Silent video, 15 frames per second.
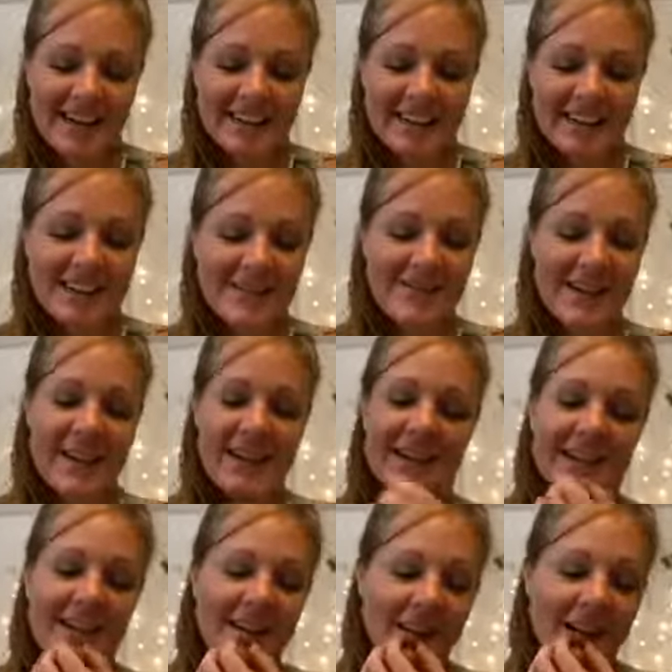Oh man,
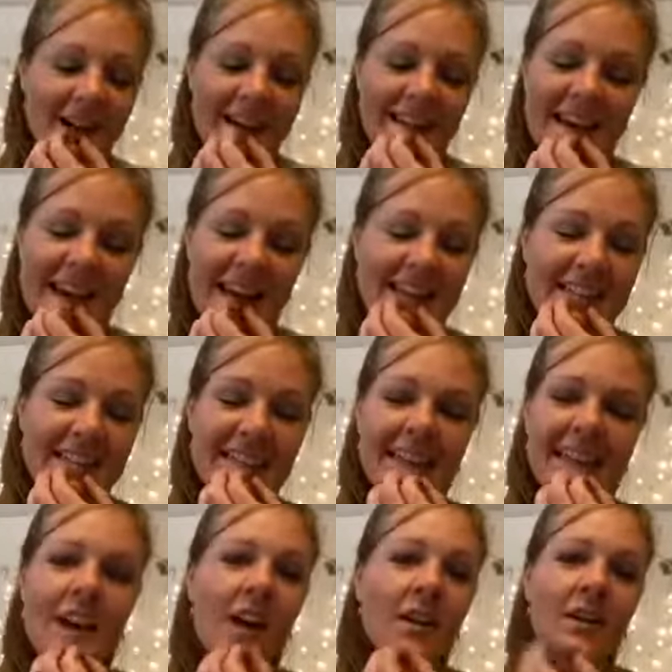you know what? I
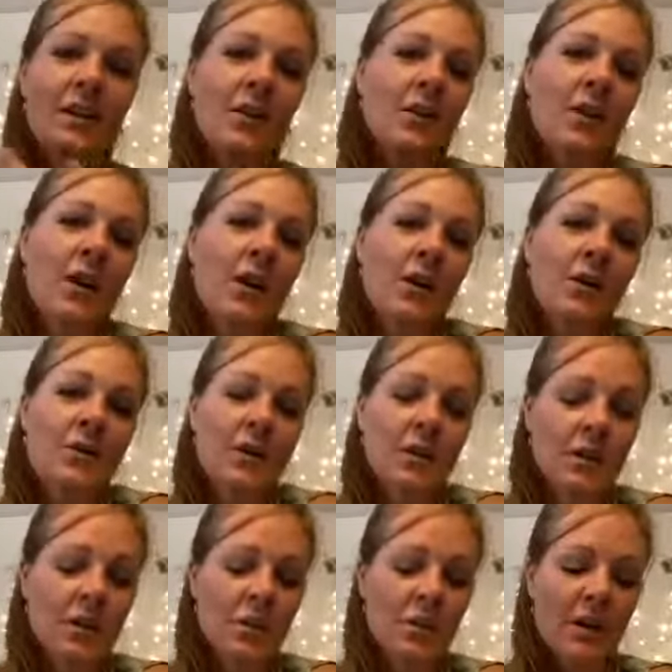see our new Earth, a
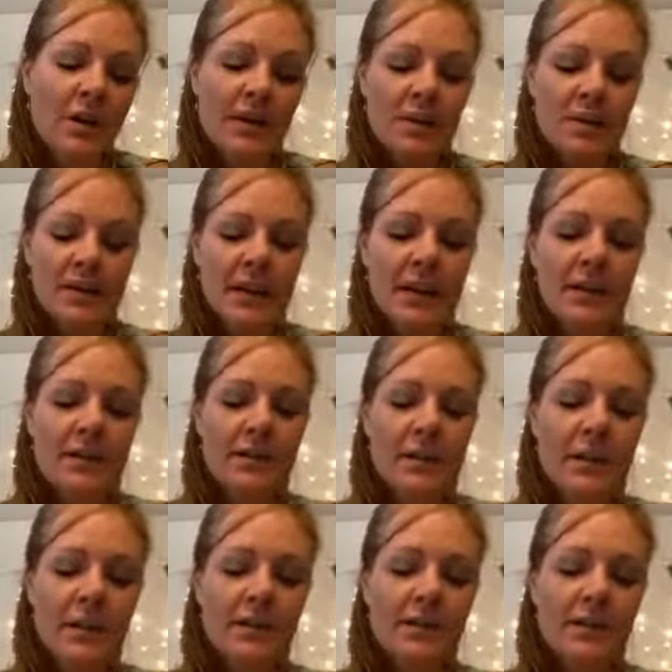new planet
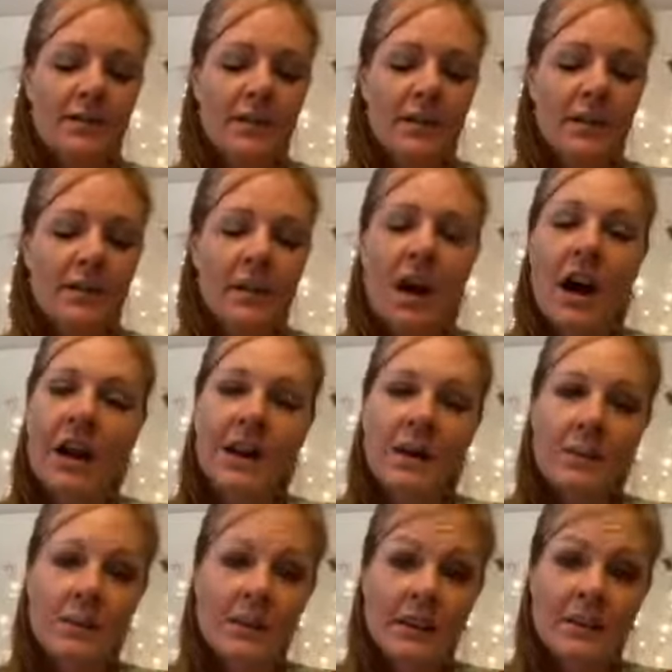with a much
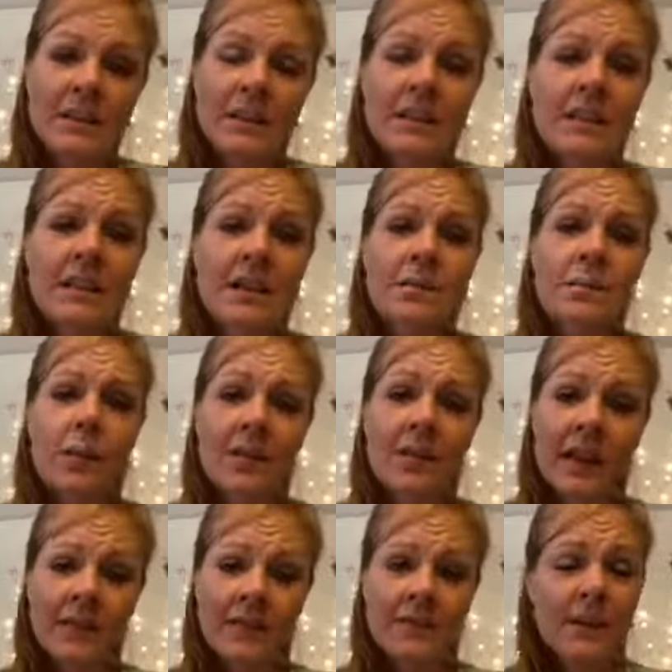higher belief system, one
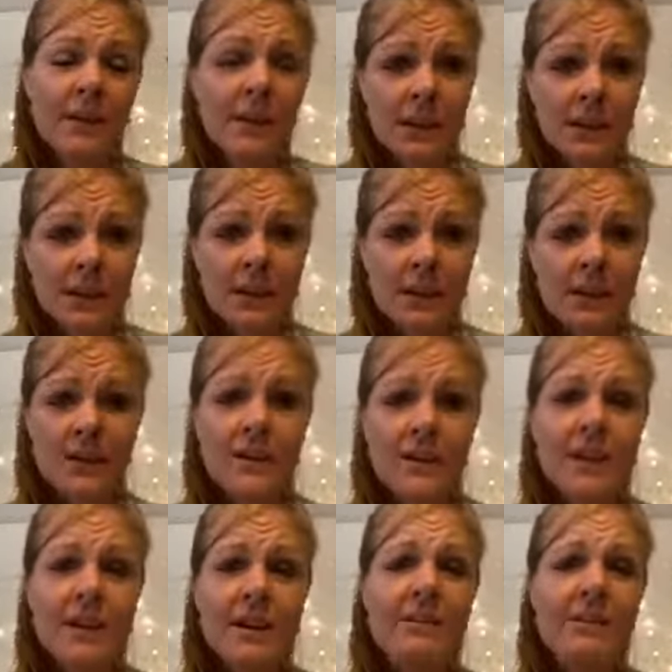that's very
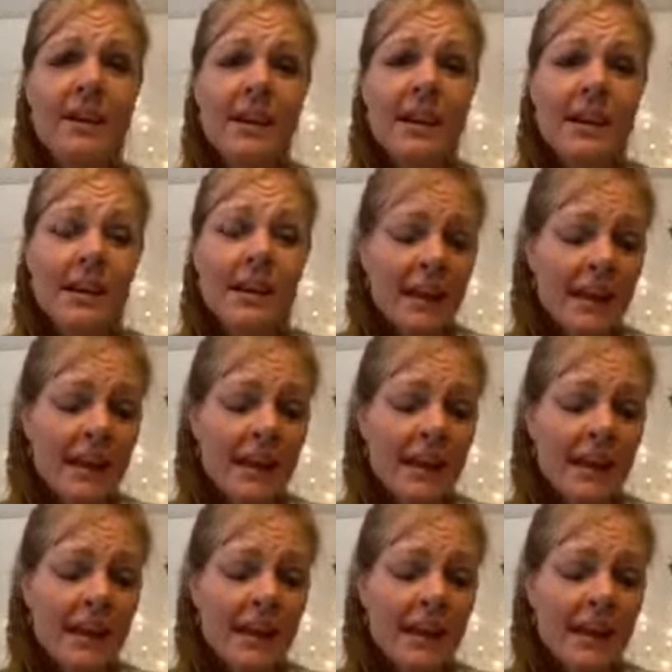inclusive. And